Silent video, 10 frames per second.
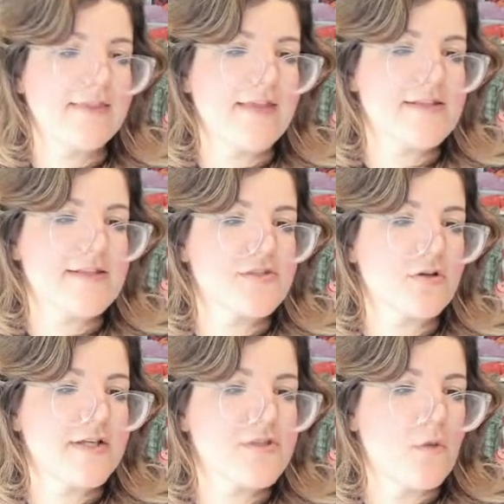that's
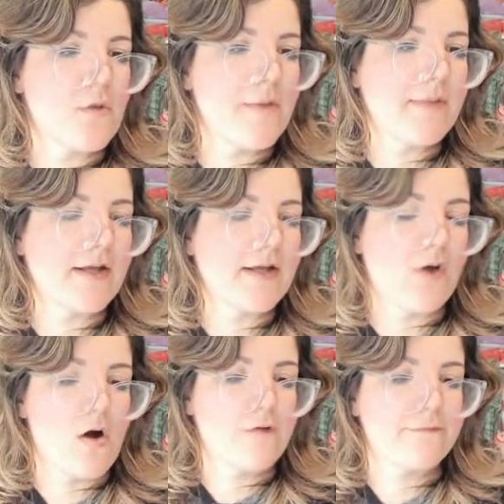30, so it might be kind of
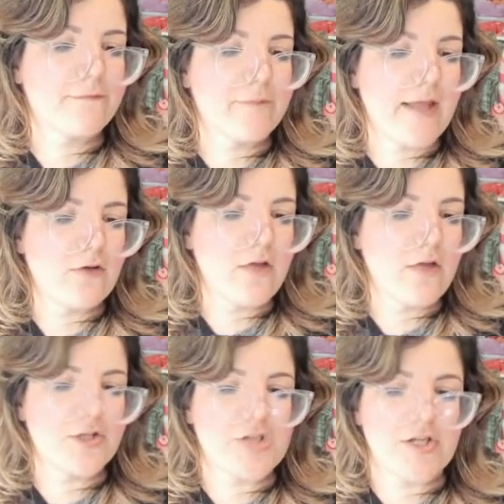off, but I don't know how to
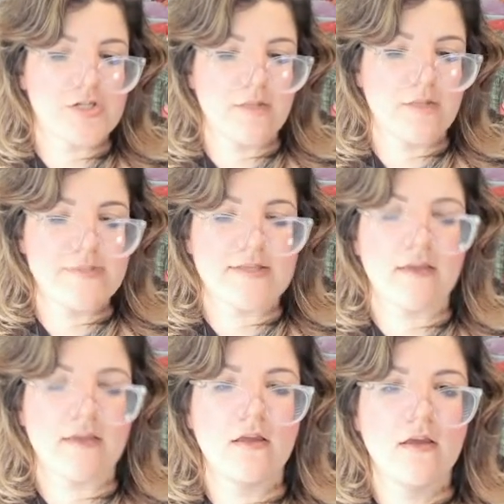change it. Let me
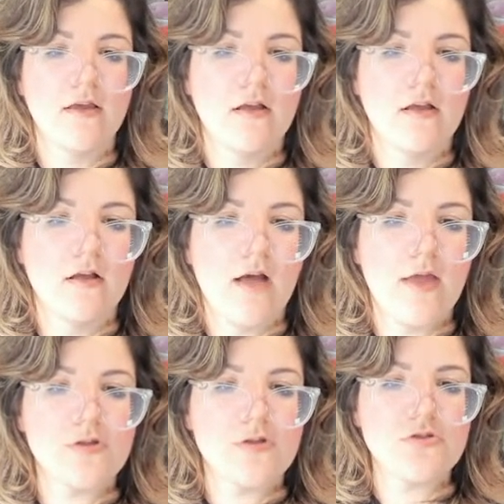see. I
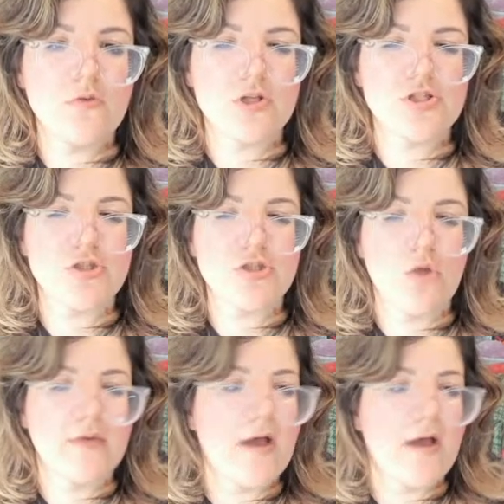also don't want to slow
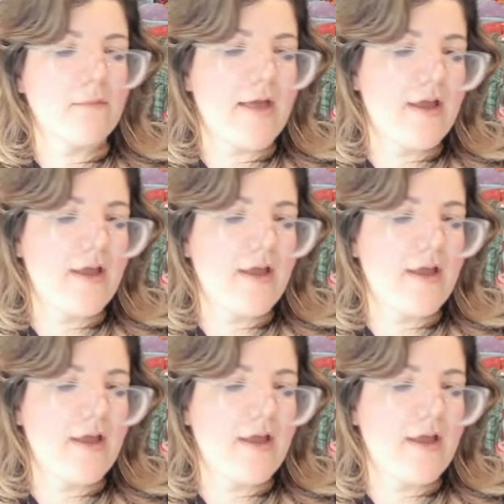down my,